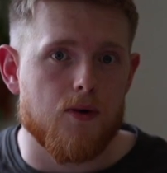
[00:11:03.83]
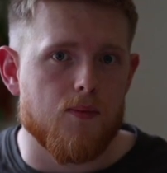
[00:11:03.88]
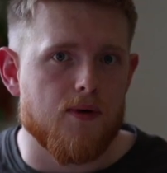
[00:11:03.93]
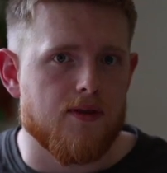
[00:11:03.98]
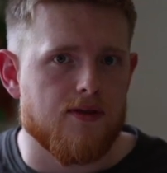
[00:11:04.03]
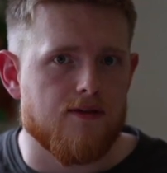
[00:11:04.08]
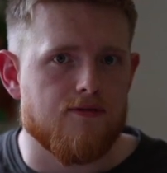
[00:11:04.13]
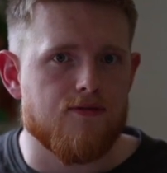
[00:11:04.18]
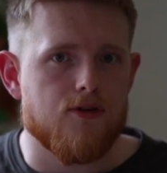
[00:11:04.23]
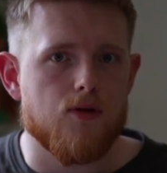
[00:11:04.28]
but
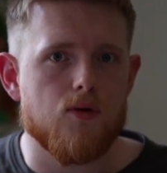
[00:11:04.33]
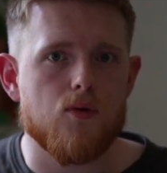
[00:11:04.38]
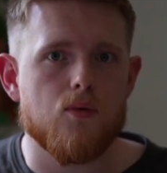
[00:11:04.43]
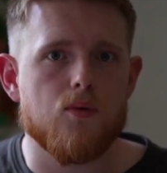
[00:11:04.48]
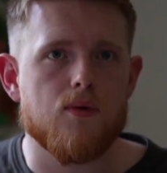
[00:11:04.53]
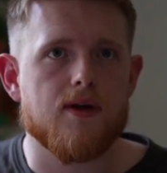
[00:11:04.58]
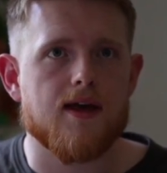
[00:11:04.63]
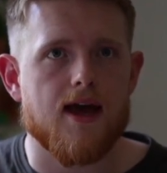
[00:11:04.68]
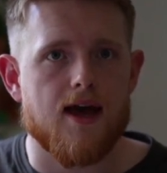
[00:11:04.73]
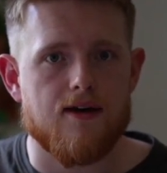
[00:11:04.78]
with a
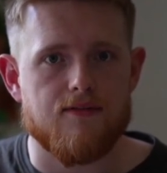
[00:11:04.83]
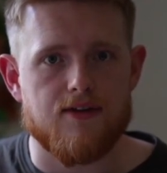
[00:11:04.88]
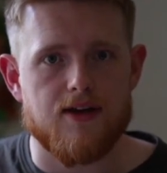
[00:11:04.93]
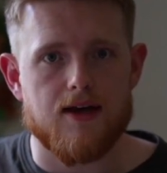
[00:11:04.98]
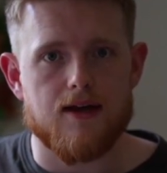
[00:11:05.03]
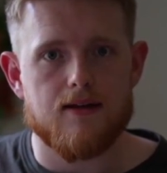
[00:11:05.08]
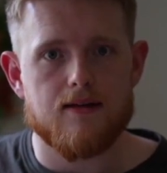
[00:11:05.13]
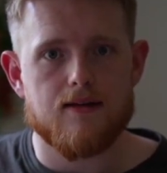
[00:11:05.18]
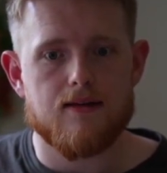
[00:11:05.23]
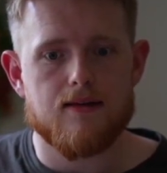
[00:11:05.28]
few
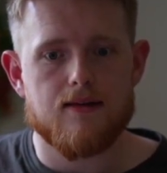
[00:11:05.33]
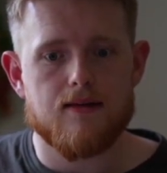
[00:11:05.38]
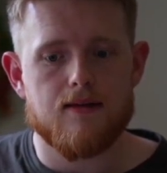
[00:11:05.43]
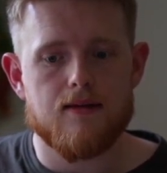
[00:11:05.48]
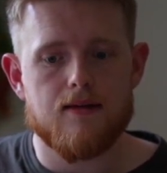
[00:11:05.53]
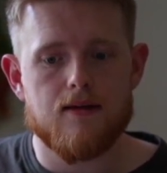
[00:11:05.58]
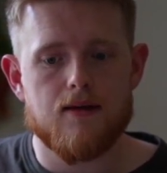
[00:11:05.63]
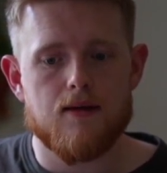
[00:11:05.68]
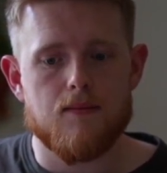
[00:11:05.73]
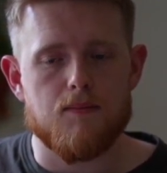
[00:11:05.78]

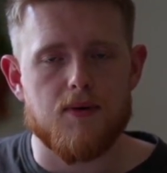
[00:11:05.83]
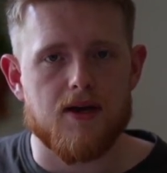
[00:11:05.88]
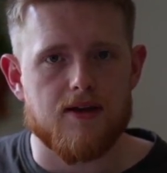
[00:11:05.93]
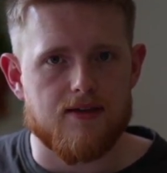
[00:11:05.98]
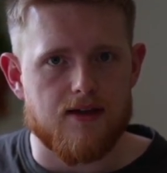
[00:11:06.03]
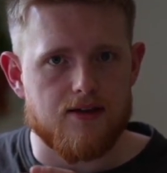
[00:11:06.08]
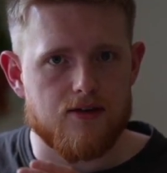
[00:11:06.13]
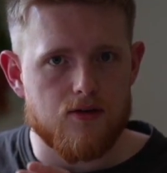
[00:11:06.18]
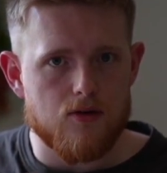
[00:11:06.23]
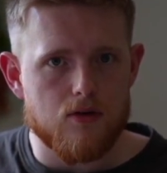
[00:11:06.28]
caveats.
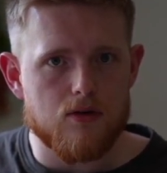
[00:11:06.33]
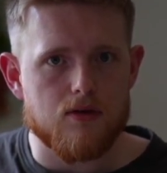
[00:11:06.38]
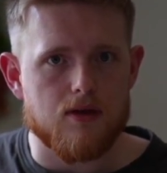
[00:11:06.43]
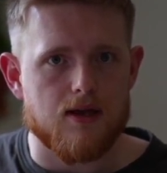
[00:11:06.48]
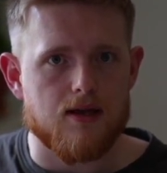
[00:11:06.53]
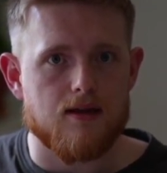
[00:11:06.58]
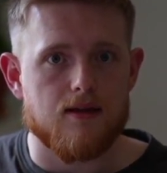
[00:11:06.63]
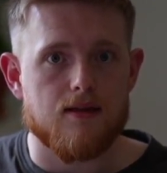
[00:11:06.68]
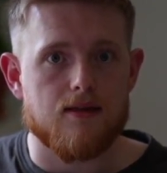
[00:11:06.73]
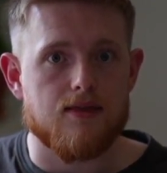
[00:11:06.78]
Because I do
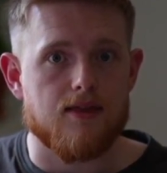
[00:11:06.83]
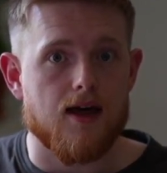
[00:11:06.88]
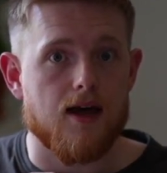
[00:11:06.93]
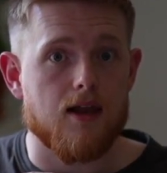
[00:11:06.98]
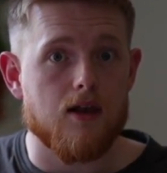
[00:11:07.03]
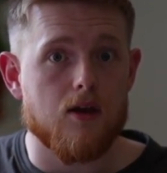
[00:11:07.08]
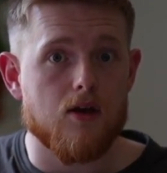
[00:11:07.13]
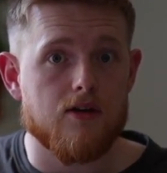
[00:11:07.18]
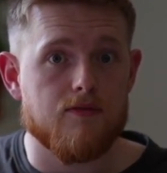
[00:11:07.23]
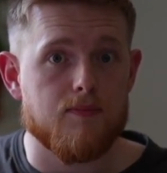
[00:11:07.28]
think
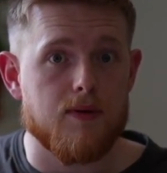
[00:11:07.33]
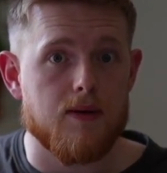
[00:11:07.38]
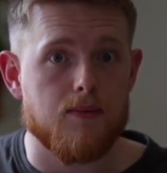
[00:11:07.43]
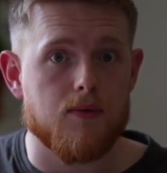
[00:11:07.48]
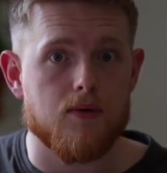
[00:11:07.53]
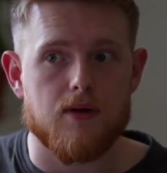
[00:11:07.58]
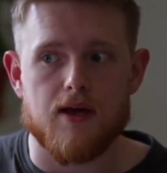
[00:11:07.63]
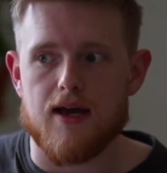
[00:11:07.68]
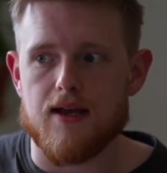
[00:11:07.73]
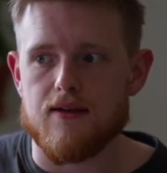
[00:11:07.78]
that a lot of
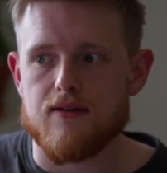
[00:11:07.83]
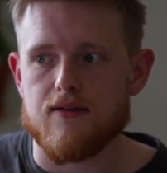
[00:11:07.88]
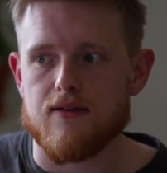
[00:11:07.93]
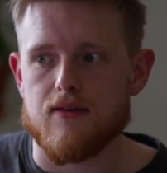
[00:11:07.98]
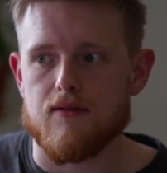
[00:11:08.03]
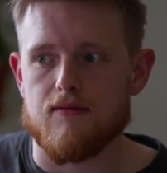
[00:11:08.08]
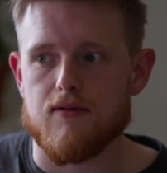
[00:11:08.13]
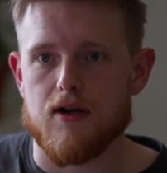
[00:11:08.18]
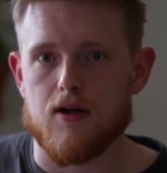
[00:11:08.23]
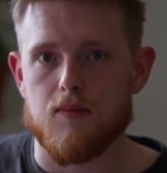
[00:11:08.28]
people
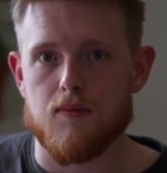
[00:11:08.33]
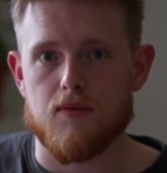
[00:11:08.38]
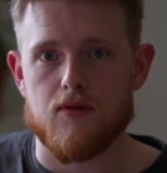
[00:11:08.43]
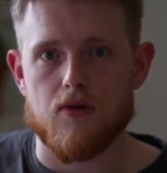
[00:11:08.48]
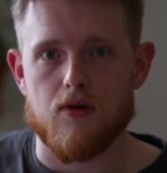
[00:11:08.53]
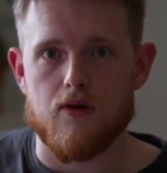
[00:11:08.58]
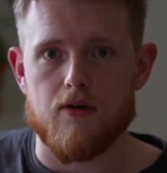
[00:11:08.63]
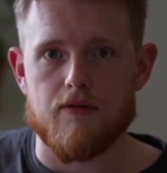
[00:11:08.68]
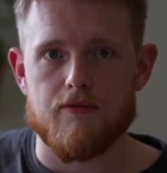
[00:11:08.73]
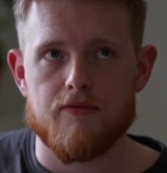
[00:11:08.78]
enter the
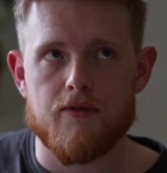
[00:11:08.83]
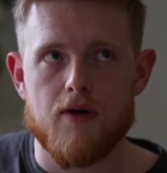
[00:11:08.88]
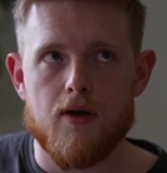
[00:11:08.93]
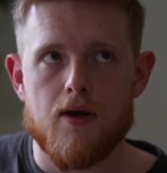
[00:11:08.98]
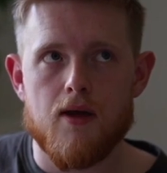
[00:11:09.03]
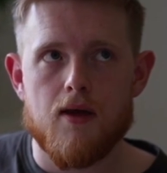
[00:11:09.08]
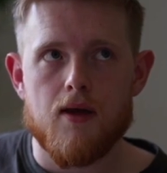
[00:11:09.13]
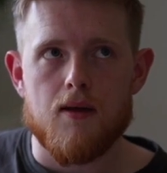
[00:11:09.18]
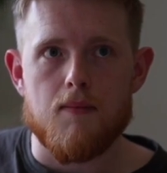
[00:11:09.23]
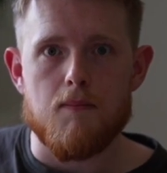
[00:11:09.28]
realms of
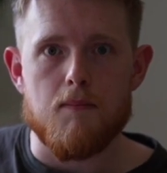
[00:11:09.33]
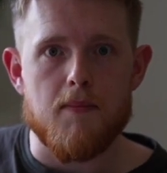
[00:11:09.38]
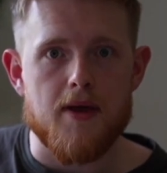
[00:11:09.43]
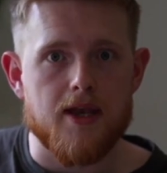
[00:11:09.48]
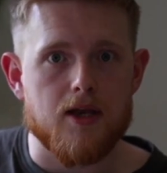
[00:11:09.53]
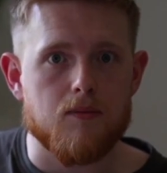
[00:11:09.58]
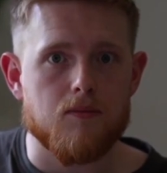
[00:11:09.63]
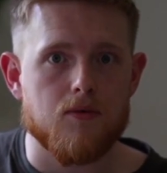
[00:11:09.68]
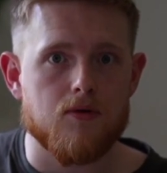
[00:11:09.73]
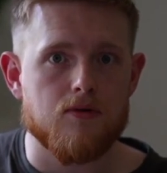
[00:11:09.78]

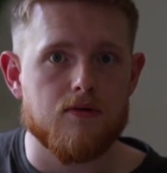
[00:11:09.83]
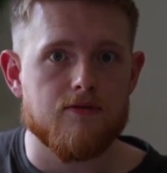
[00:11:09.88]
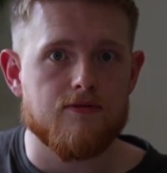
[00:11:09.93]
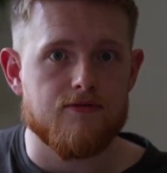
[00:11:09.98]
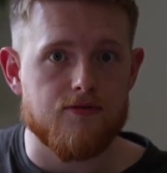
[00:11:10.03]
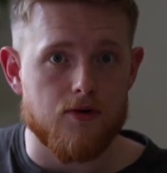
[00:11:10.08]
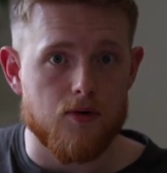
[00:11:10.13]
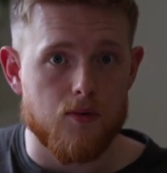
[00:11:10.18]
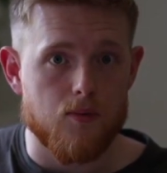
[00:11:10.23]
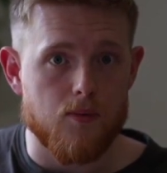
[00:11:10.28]

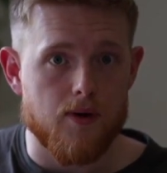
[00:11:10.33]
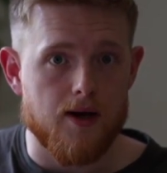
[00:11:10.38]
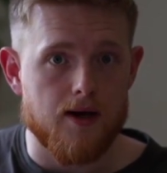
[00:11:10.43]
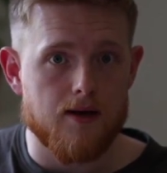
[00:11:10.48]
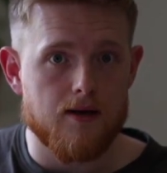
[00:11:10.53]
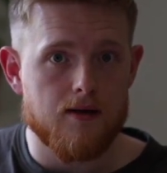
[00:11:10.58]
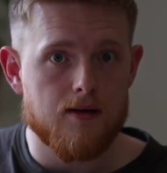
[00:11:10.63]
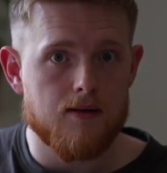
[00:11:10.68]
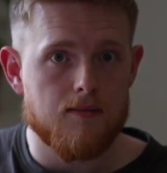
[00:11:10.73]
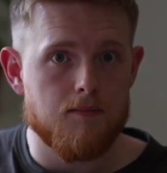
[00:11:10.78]
minimal
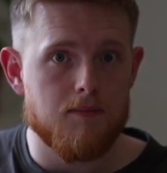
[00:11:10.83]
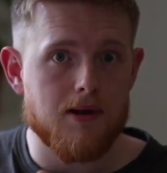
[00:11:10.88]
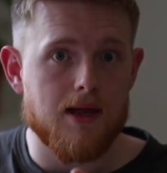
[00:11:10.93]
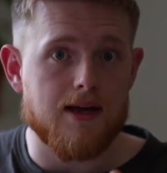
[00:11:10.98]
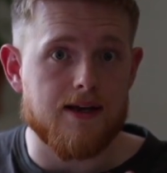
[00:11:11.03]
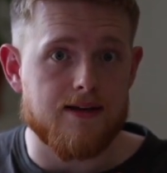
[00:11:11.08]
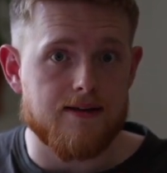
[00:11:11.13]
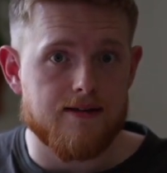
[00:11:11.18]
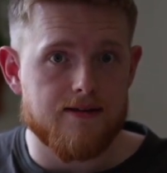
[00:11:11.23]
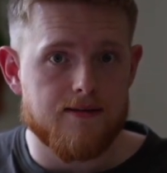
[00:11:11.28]
footwear
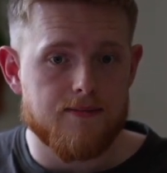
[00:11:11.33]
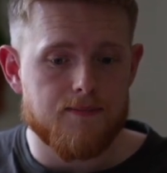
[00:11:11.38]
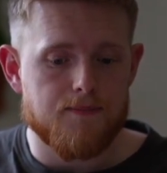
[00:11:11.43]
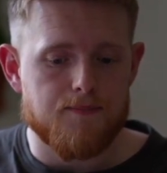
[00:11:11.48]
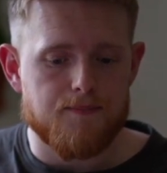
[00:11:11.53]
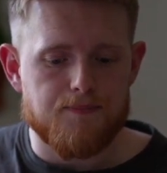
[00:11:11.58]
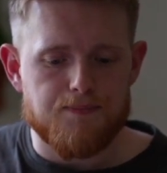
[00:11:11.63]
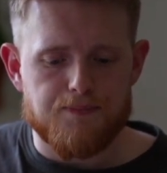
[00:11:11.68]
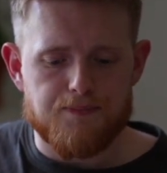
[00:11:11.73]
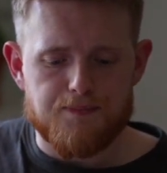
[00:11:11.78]
blind.
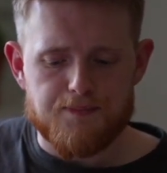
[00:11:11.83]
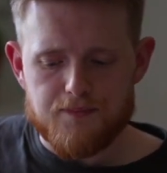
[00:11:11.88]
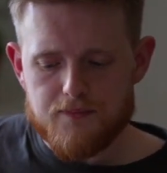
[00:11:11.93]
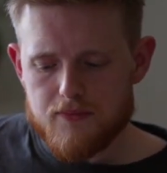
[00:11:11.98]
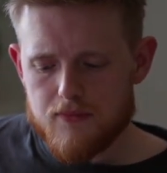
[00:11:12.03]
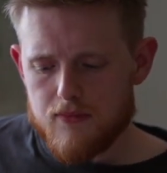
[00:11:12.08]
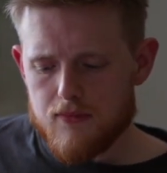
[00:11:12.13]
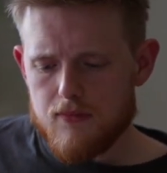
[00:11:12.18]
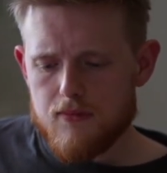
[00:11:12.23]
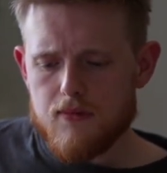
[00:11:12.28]

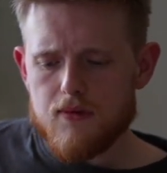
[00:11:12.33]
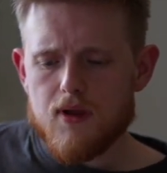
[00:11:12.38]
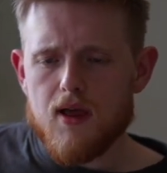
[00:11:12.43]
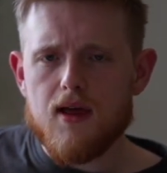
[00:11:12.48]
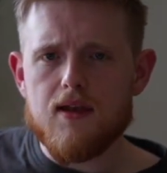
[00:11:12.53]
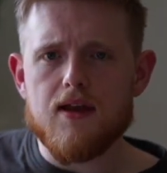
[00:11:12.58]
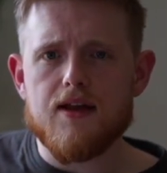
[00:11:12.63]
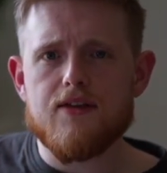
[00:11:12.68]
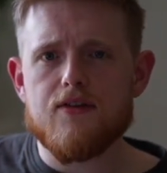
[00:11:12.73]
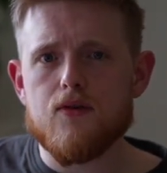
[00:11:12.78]

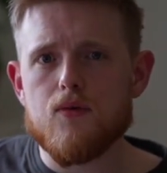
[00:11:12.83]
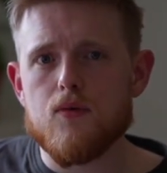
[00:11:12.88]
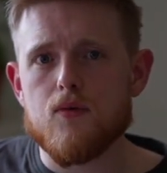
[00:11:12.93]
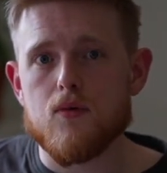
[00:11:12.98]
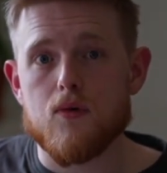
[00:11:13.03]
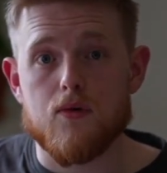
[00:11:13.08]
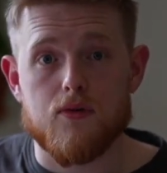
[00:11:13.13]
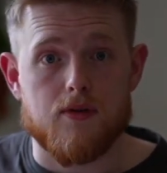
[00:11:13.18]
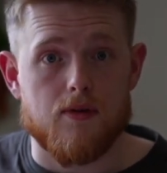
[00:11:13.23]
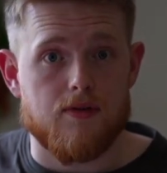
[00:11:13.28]
And I
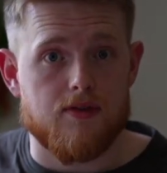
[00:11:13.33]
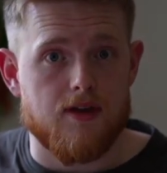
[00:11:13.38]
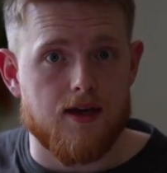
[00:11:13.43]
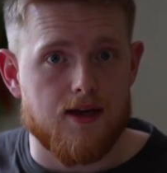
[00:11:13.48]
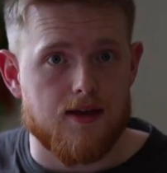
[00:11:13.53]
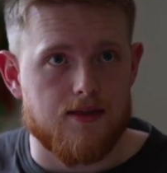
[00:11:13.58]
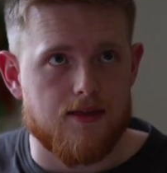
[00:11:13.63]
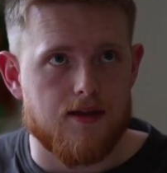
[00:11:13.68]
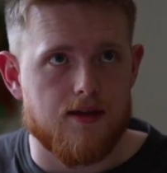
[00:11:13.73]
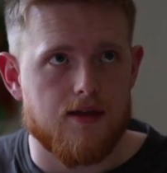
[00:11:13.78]
do also
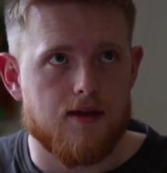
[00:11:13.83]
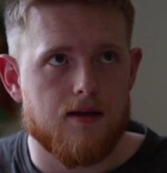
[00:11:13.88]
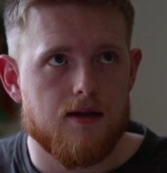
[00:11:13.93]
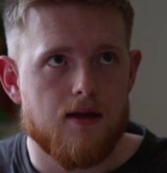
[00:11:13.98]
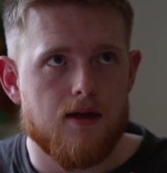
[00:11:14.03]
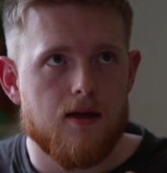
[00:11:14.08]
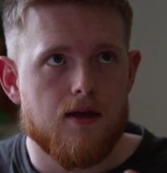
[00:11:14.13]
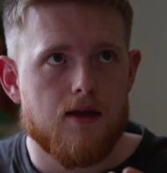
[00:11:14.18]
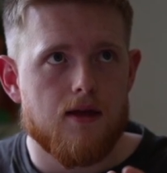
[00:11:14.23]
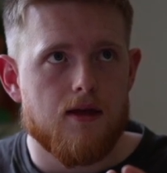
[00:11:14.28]
think that